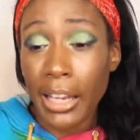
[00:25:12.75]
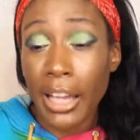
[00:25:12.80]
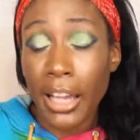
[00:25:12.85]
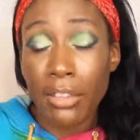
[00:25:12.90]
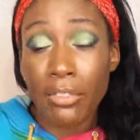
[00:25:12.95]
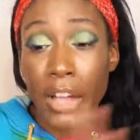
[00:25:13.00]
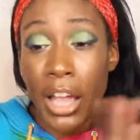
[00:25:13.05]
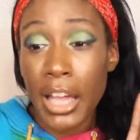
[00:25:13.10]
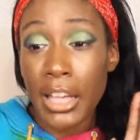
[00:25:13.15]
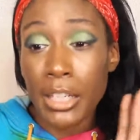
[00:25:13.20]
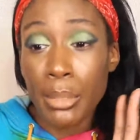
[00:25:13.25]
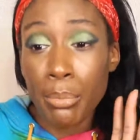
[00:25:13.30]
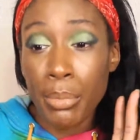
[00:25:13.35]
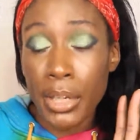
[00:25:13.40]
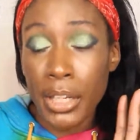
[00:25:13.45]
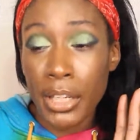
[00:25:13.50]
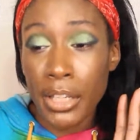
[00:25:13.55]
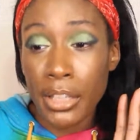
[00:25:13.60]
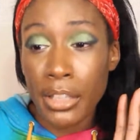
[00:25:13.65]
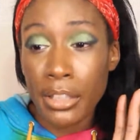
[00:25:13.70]
Like if I had to
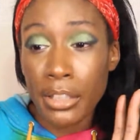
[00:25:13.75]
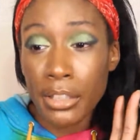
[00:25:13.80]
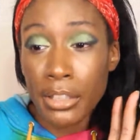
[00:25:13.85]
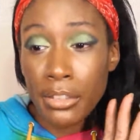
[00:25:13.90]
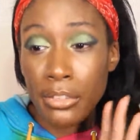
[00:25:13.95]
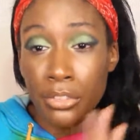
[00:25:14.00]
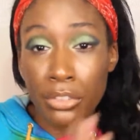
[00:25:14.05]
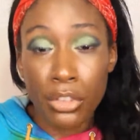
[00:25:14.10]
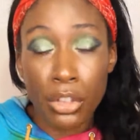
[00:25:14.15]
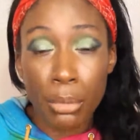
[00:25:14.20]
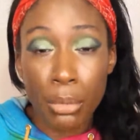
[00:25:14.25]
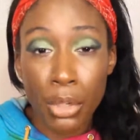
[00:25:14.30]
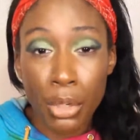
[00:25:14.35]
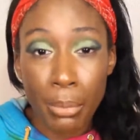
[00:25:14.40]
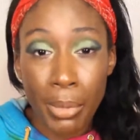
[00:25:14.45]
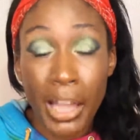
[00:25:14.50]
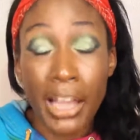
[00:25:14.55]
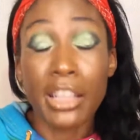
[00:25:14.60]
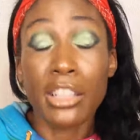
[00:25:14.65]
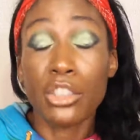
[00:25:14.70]
pick from her
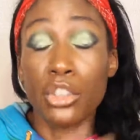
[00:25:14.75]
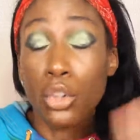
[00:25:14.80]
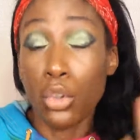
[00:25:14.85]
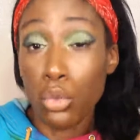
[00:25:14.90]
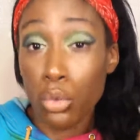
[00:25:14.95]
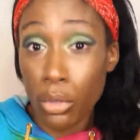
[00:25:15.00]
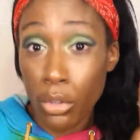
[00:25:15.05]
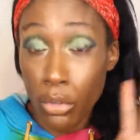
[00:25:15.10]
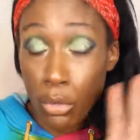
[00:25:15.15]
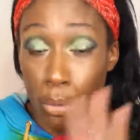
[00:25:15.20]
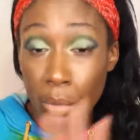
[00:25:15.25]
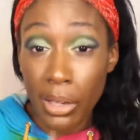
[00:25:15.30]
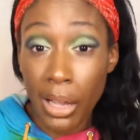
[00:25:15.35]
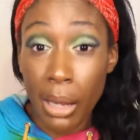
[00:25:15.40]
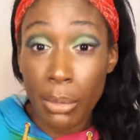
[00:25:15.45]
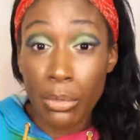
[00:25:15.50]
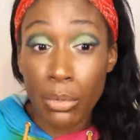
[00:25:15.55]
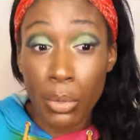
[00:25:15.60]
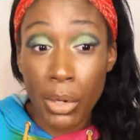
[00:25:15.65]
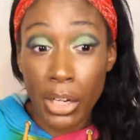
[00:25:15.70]
palettes, those were the three
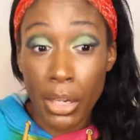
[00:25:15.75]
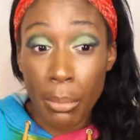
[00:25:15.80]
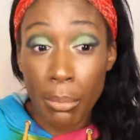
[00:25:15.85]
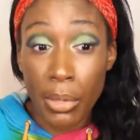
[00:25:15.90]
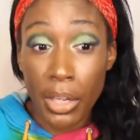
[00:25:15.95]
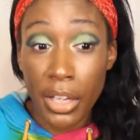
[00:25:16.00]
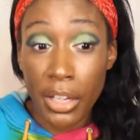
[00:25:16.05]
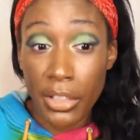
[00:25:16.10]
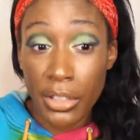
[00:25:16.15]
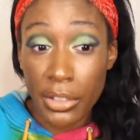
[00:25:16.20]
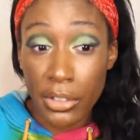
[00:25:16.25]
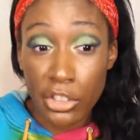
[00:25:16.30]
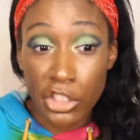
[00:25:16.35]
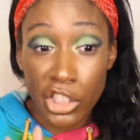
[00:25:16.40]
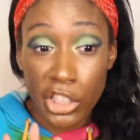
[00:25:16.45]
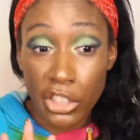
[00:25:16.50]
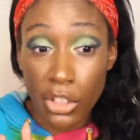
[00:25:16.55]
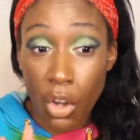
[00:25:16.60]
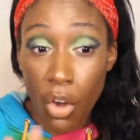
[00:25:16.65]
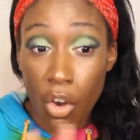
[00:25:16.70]
I would recommend
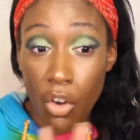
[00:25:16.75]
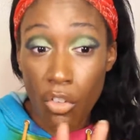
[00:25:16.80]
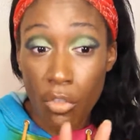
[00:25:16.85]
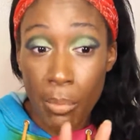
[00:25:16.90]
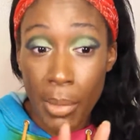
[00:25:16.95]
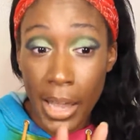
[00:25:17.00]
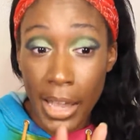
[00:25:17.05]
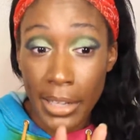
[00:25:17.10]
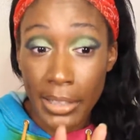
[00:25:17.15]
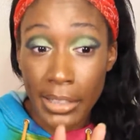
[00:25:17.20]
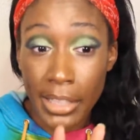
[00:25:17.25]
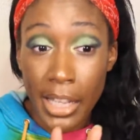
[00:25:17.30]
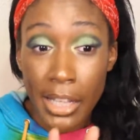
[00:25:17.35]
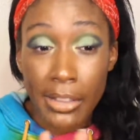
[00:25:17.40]
just off bat.